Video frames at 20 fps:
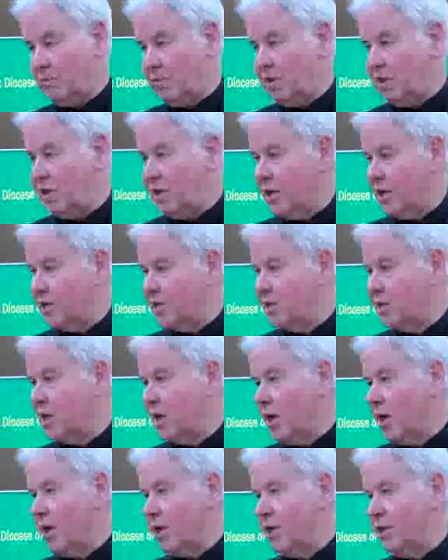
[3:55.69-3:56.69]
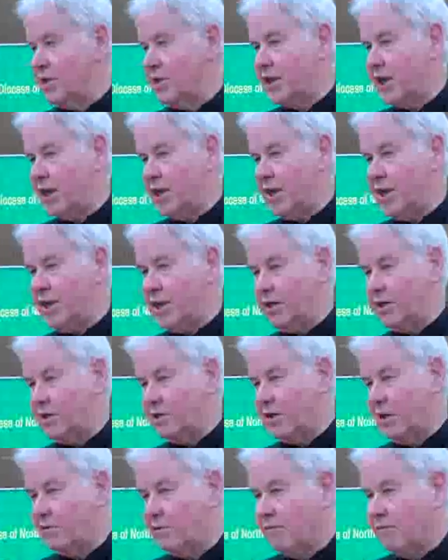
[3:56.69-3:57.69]
but he is in a state, he is
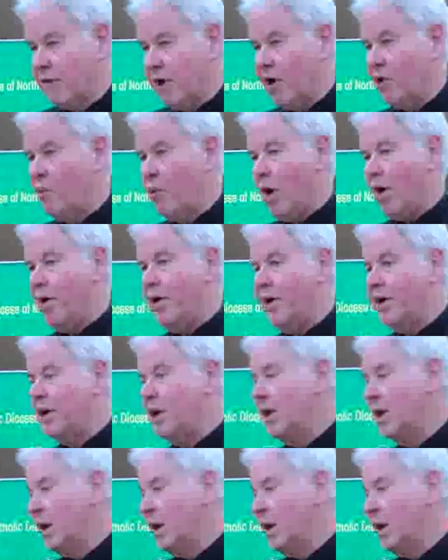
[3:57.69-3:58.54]
very worried